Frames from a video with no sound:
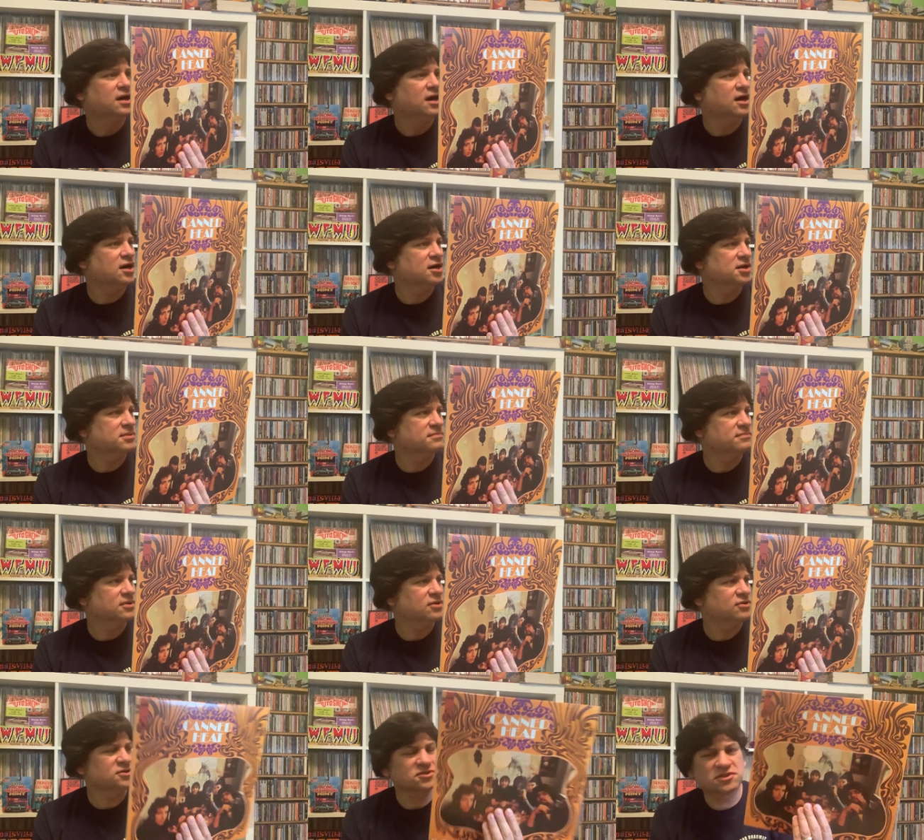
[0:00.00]
Um,
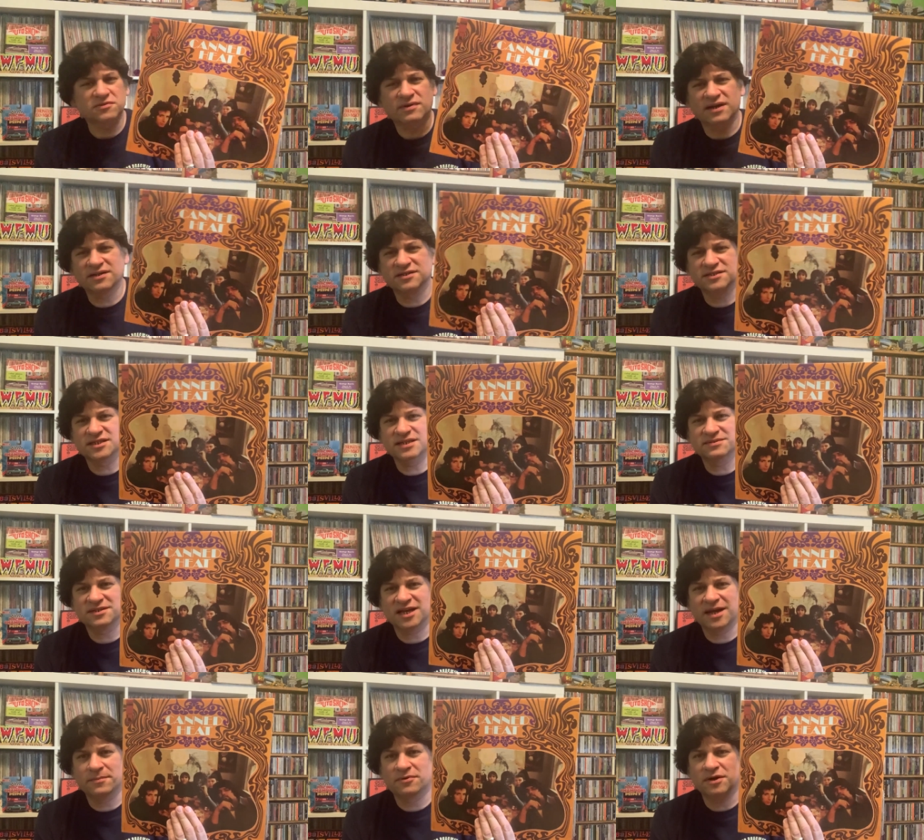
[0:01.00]
and also around the same
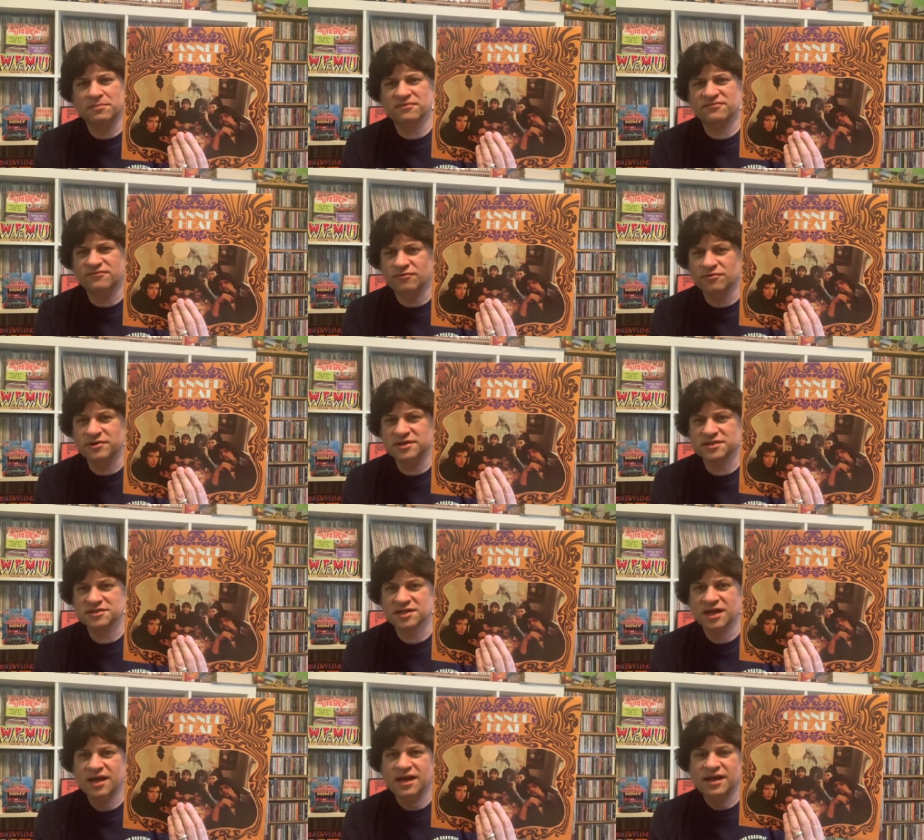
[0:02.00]
time, or right before this,